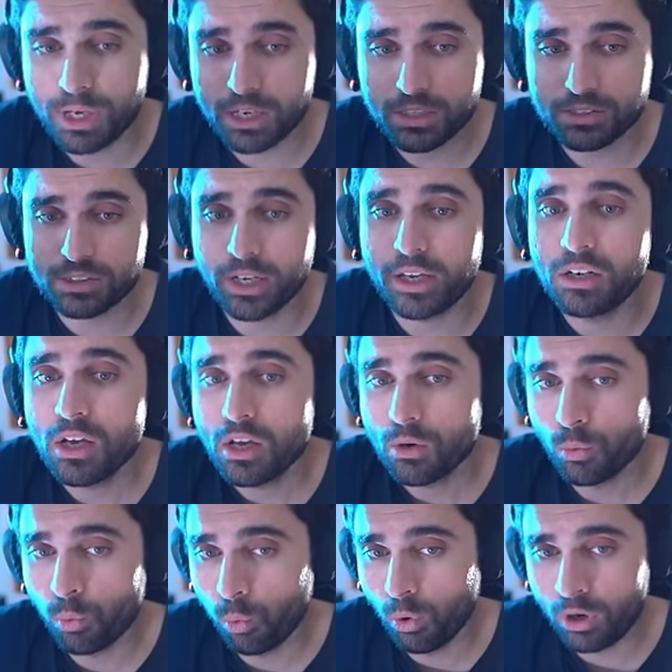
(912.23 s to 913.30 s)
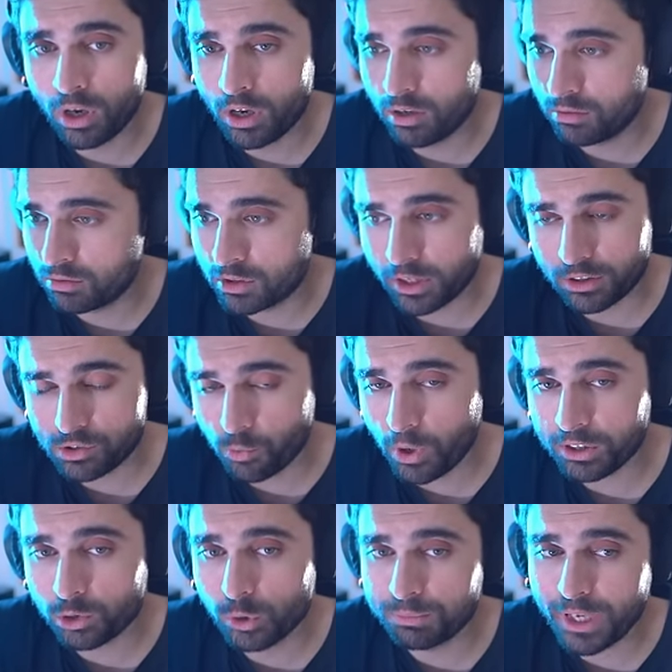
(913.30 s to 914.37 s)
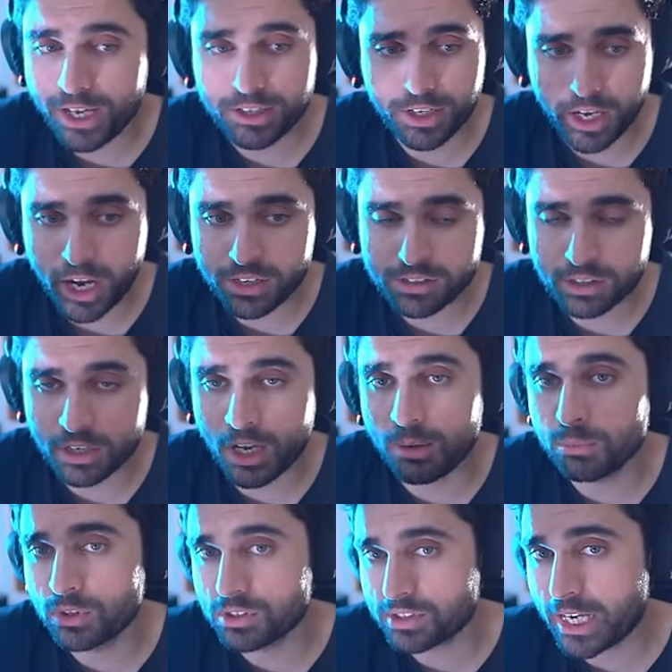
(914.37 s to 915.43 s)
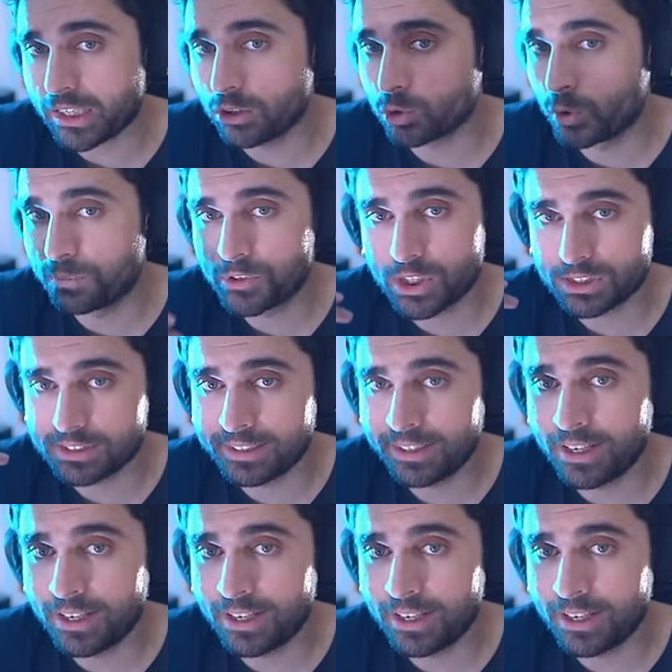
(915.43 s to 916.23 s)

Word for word: to make is that uh, there's one group that hates the game, the second group just